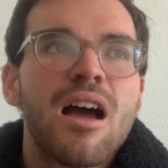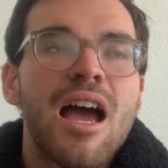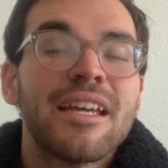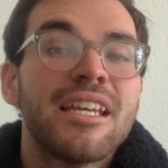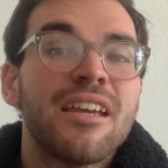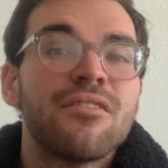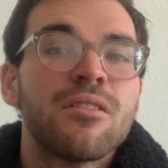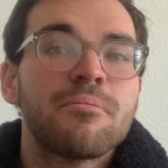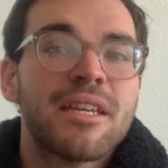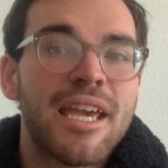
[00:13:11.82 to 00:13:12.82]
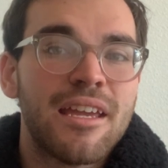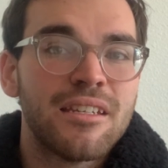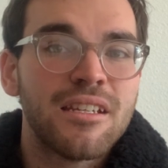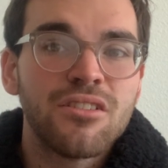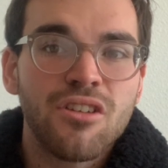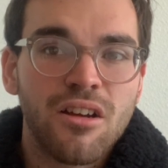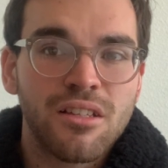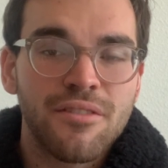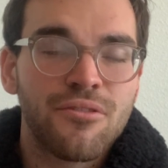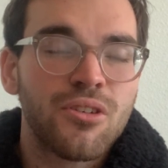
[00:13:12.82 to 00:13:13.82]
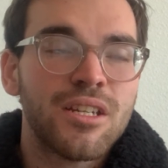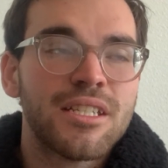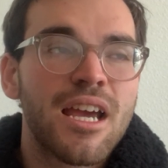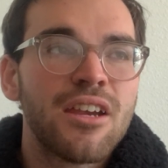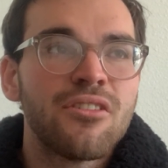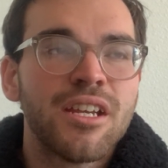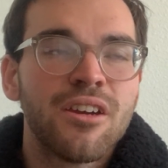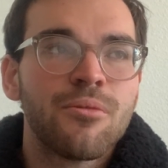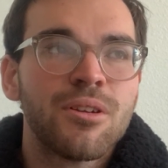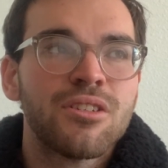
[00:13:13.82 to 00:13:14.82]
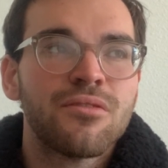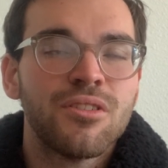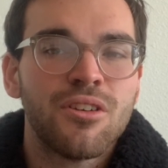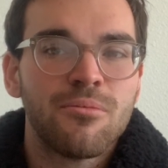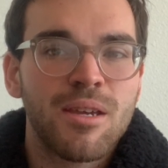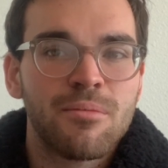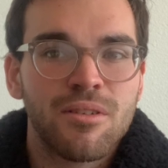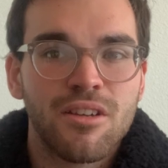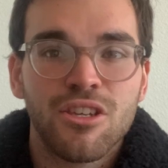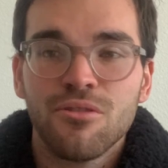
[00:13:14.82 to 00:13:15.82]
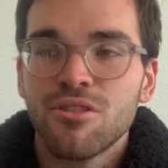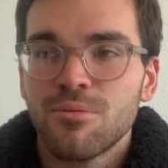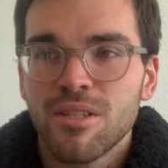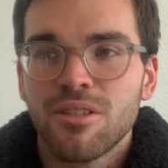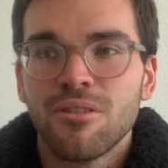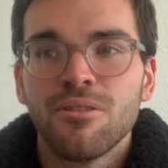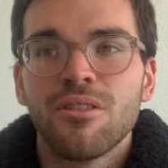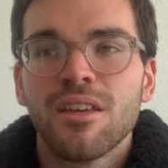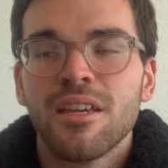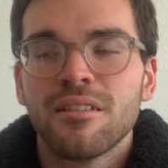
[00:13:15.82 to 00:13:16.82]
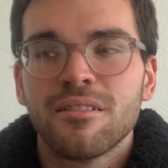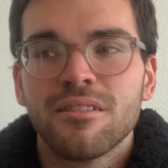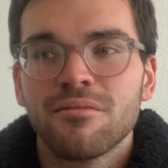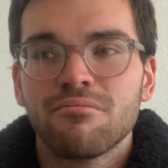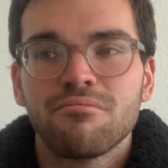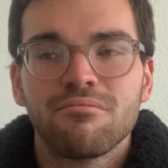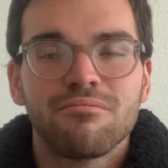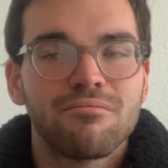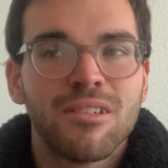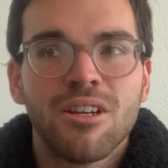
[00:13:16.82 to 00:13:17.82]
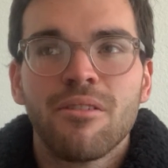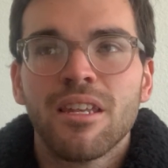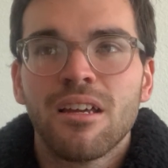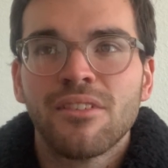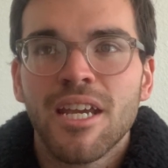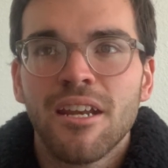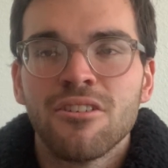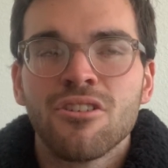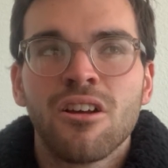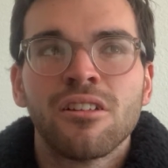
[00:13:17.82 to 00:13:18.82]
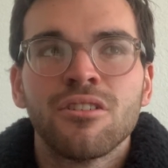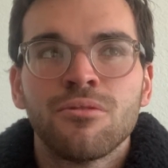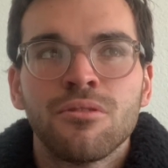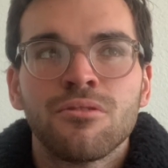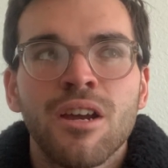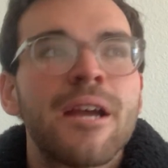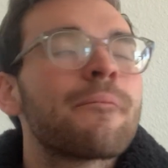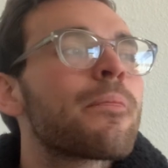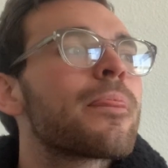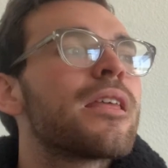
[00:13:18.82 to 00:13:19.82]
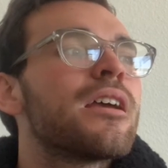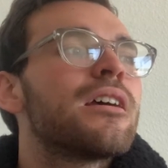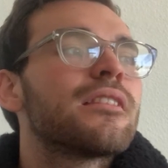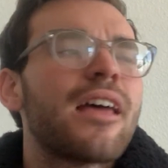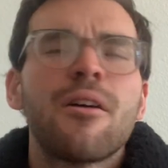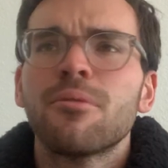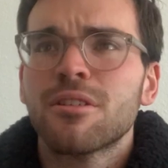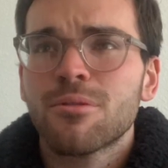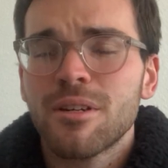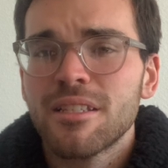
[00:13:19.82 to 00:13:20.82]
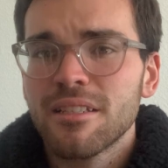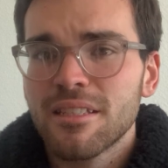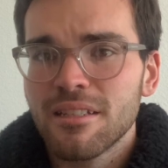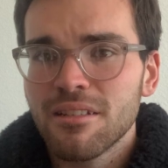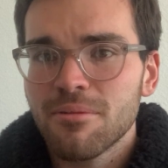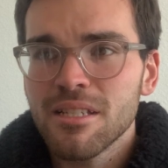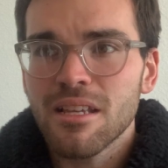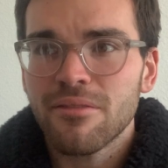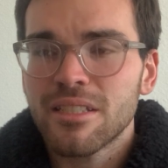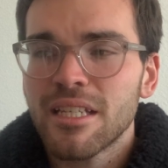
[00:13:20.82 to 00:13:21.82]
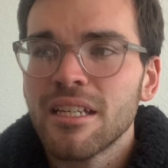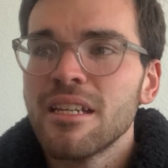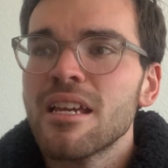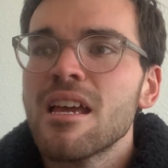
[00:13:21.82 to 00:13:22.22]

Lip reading: I gave up candy and chocolate for an entire year, which, if you know me, I'm a huge sweet tooth. It's, I love candy and chocolate. Cool, great. That was 2016 to 2017.